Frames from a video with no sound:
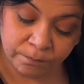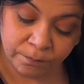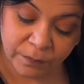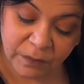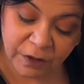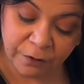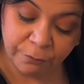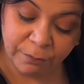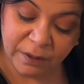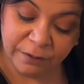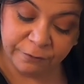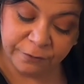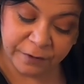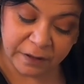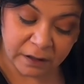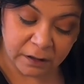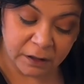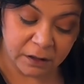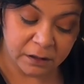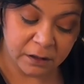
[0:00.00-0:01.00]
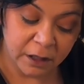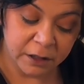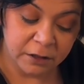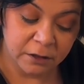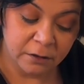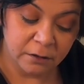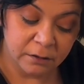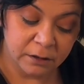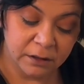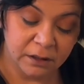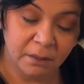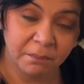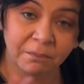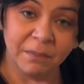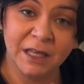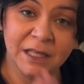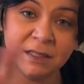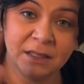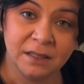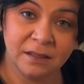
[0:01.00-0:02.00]
You've been feeling like you're in the
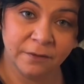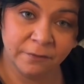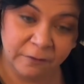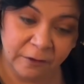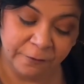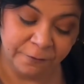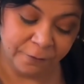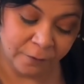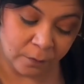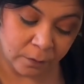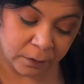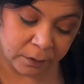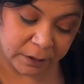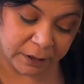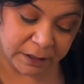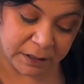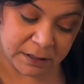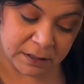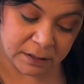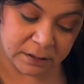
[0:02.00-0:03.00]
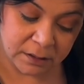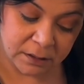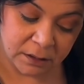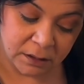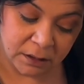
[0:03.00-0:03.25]
midst of the forest,